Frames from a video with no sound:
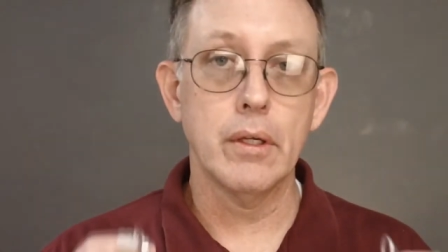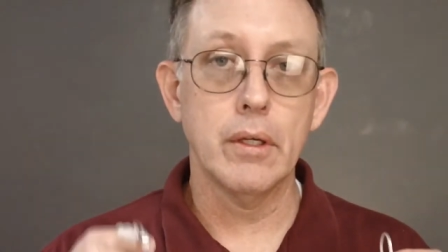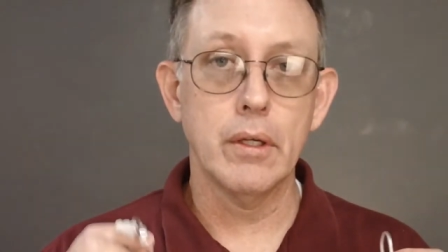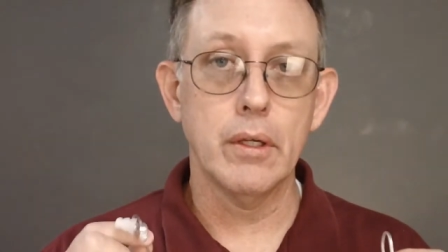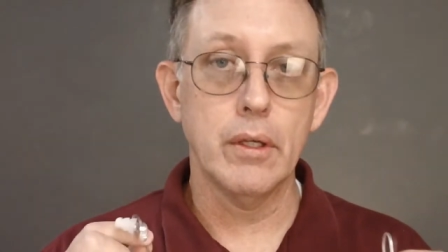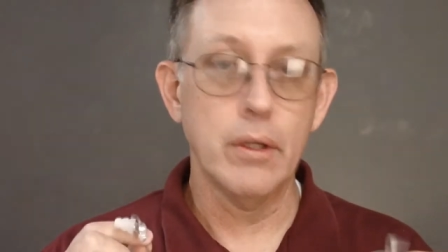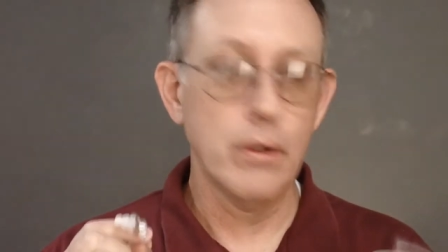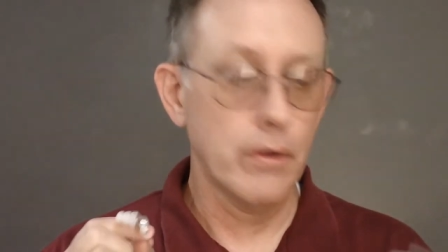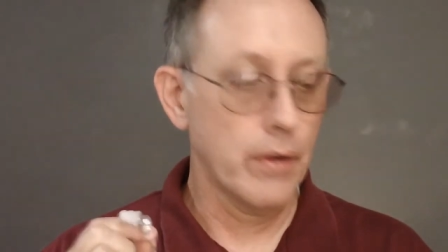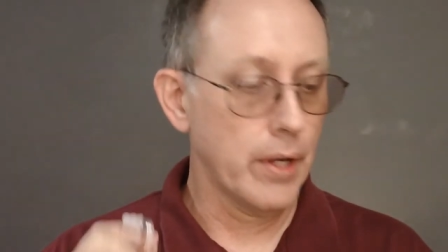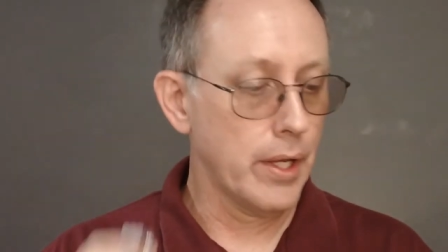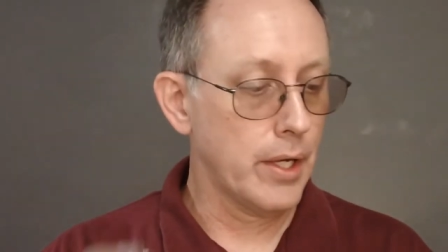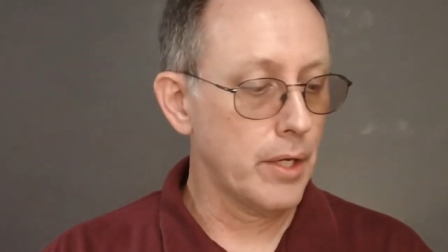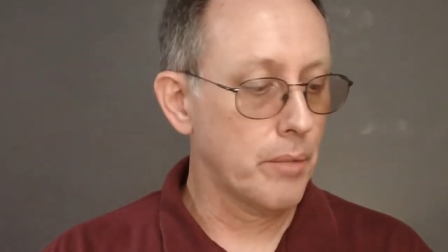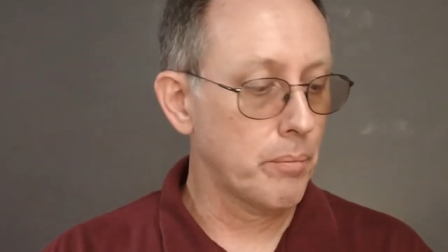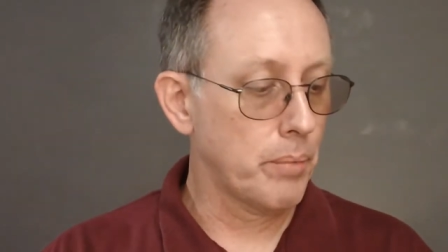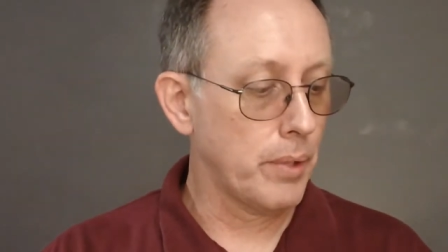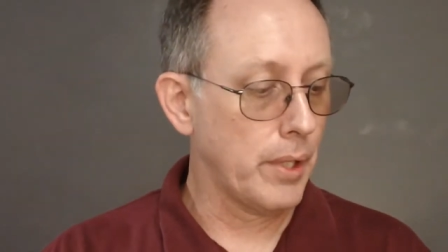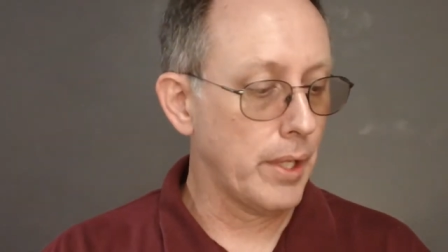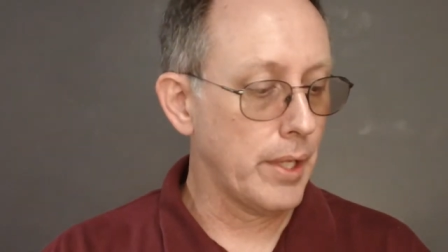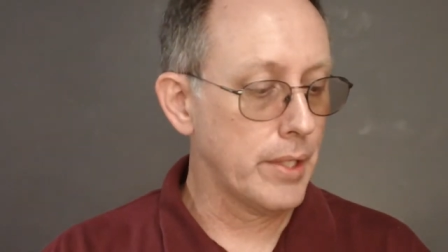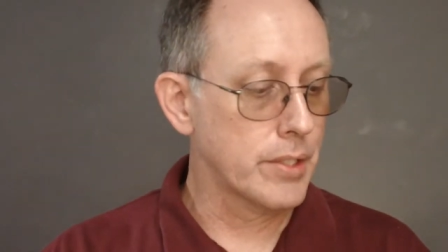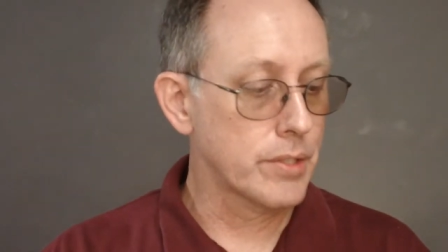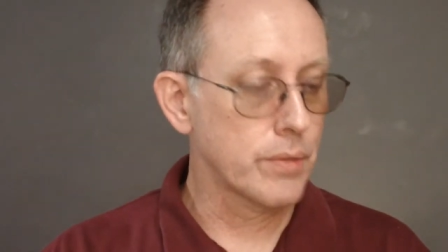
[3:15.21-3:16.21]
you're in a
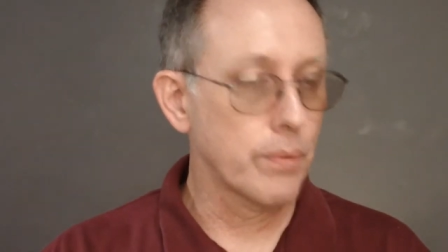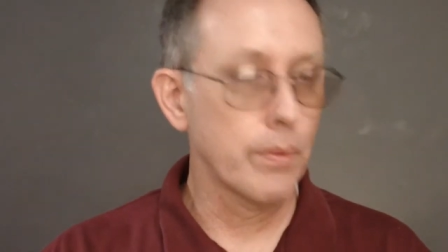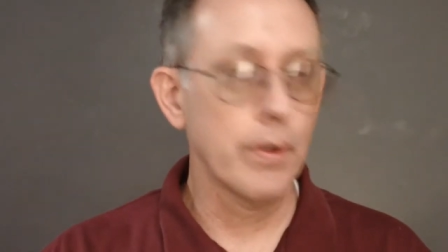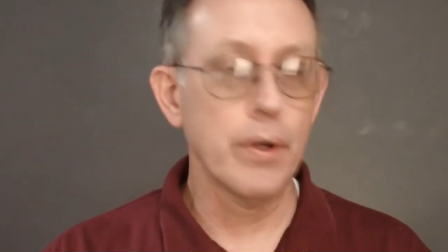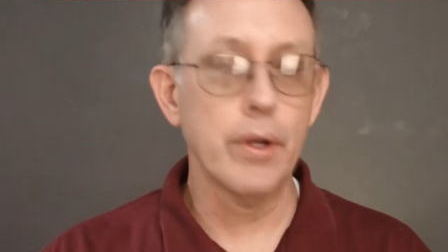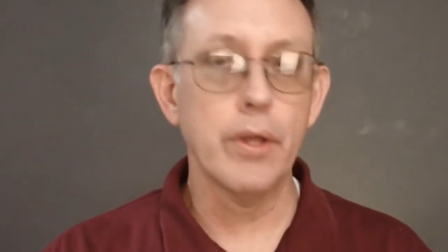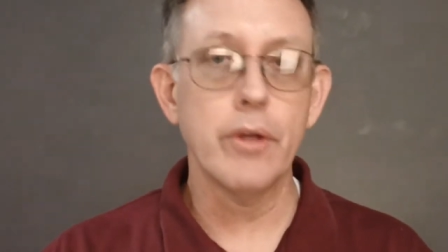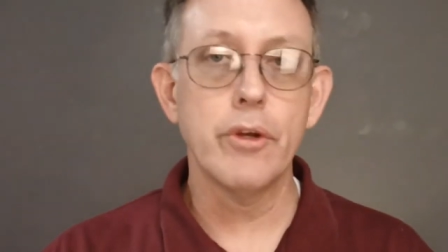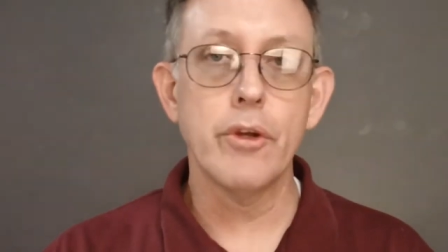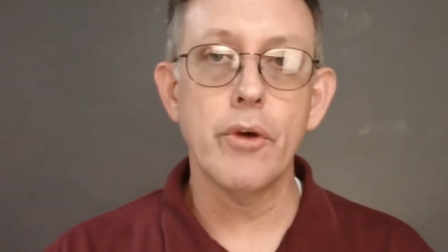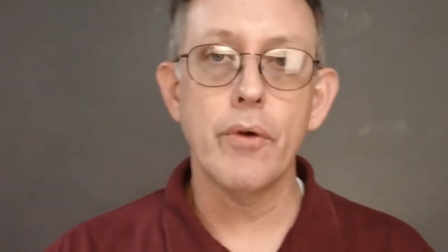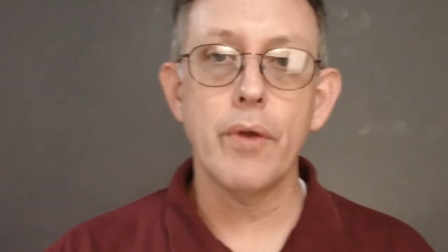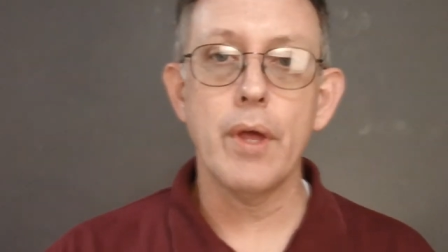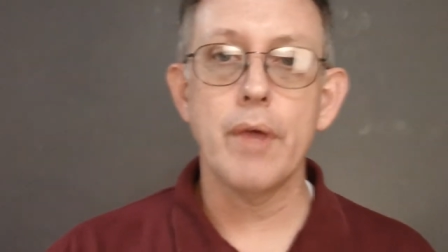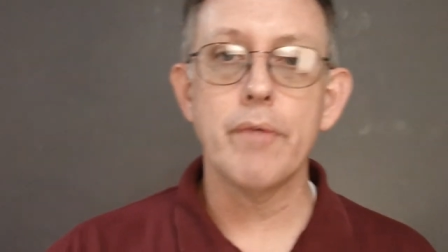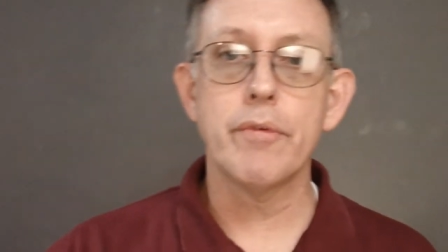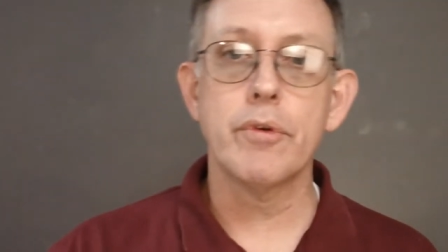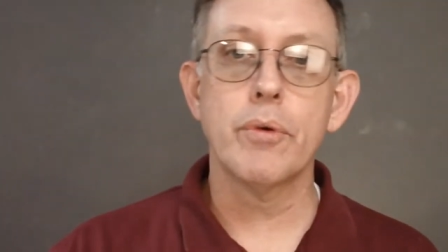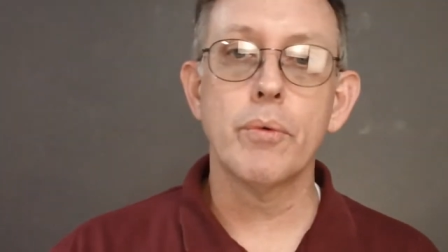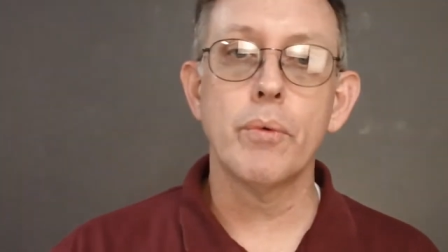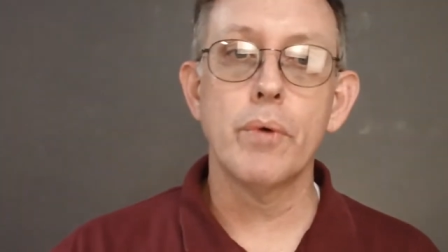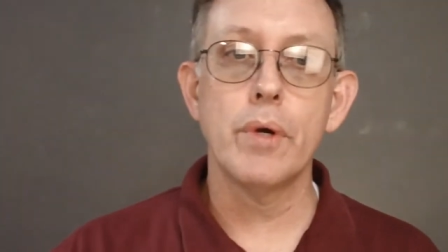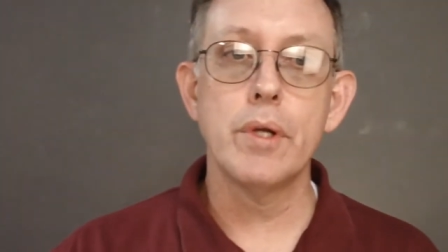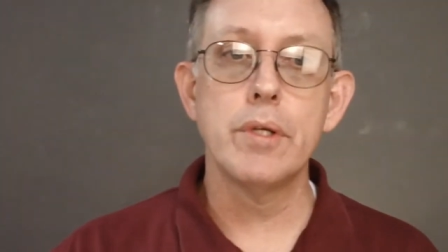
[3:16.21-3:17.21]
place where you don't have
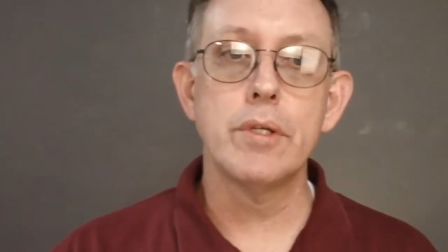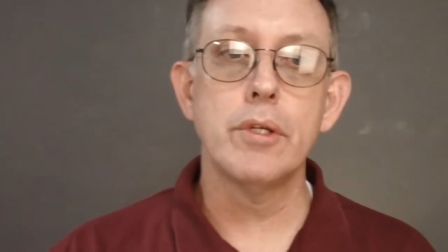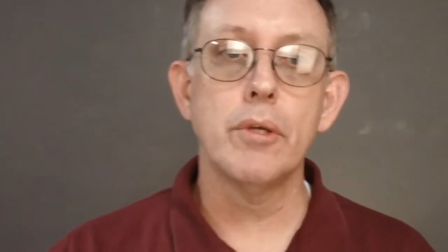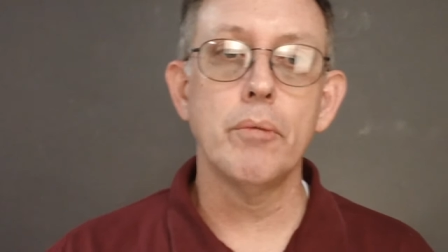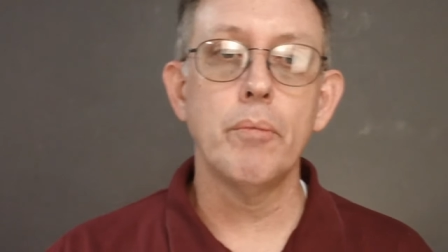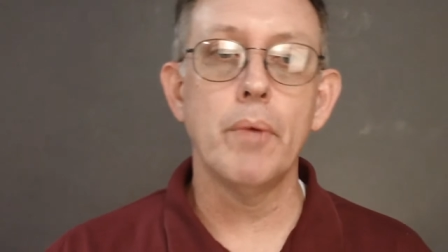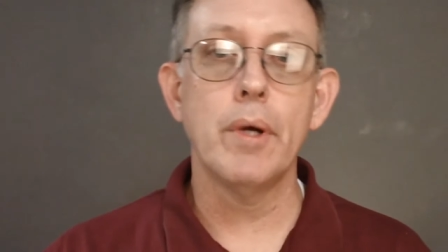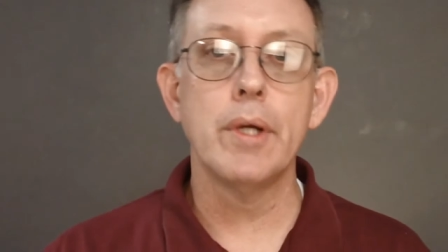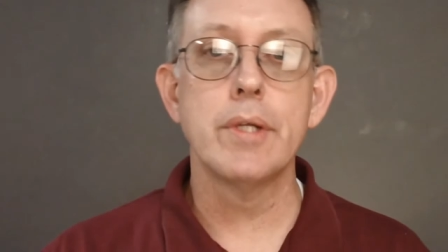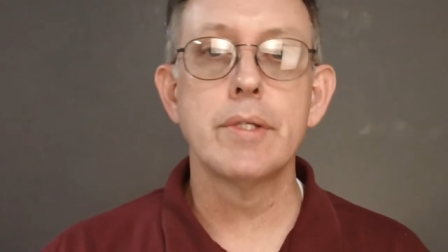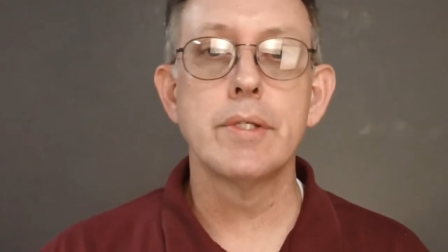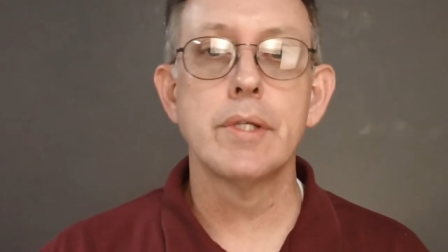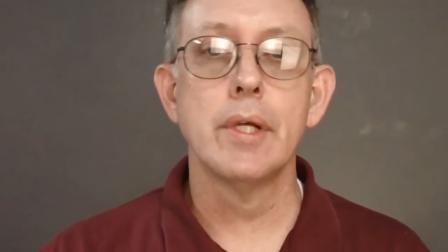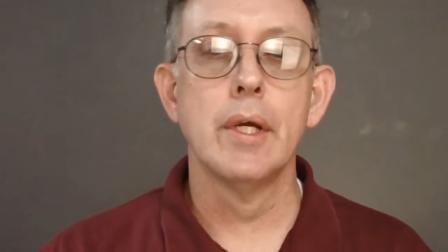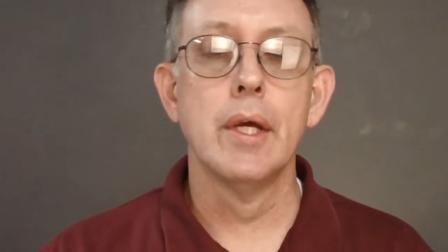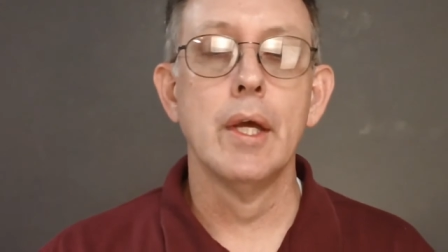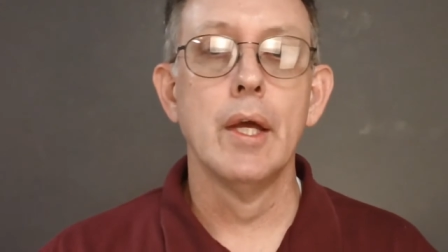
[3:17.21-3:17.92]
to worry too much